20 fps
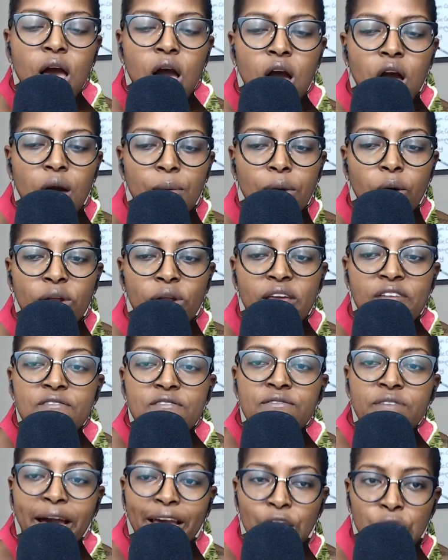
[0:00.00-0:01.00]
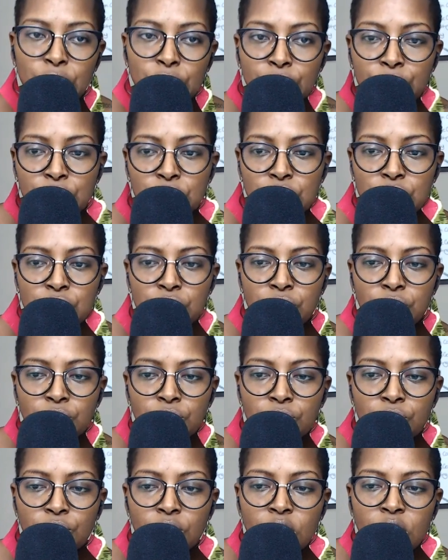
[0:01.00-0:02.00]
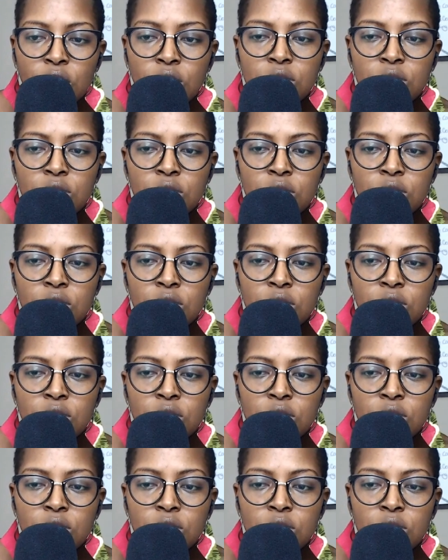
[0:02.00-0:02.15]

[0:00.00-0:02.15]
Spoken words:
I want to invite you to